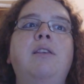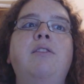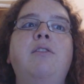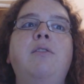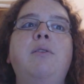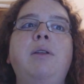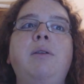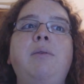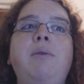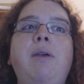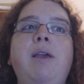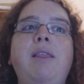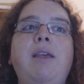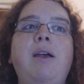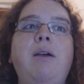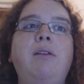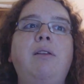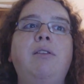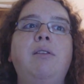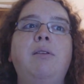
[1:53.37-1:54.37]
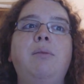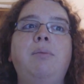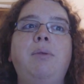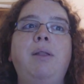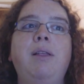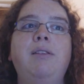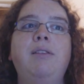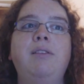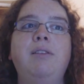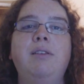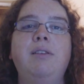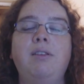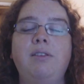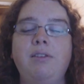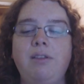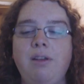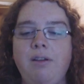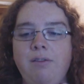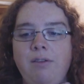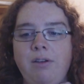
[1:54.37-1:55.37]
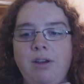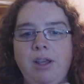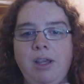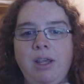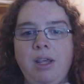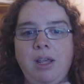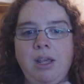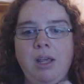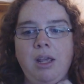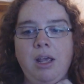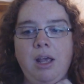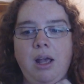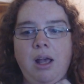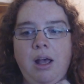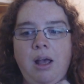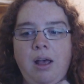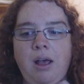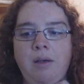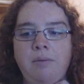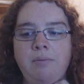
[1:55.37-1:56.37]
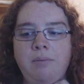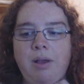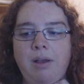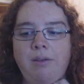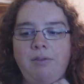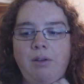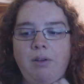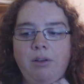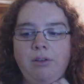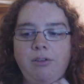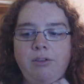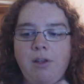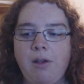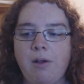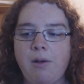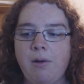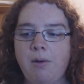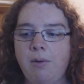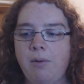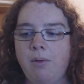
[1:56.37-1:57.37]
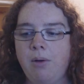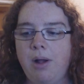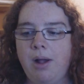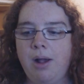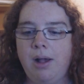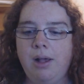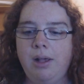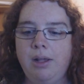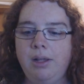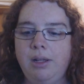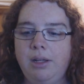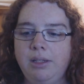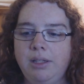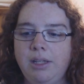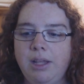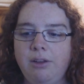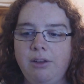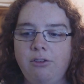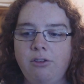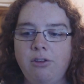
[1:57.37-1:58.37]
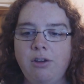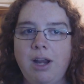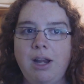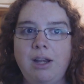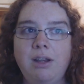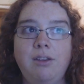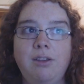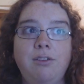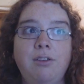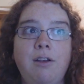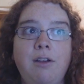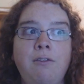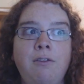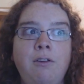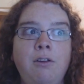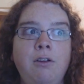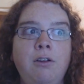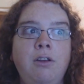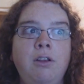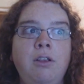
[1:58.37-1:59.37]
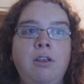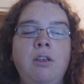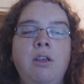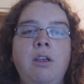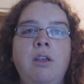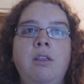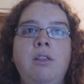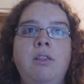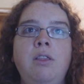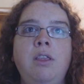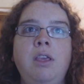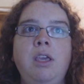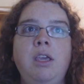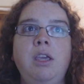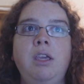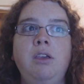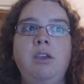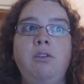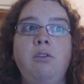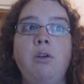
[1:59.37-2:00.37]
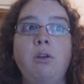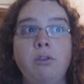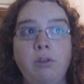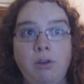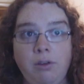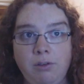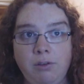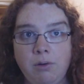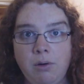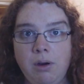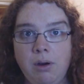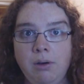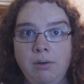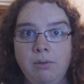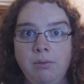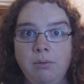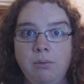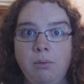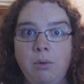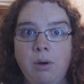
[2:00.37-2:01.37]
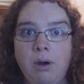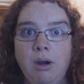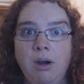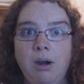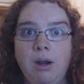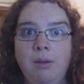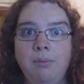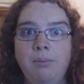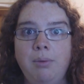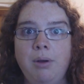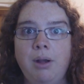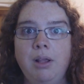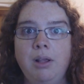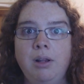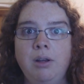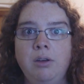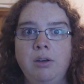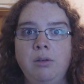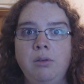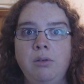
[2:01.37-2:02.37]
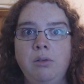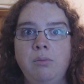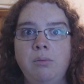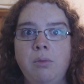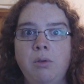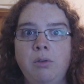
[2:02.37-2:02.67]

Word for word: so anyway, that was a pleasant discovery. Um, I've also uh, yesterday discovered the grocery store where I'm probably going to do the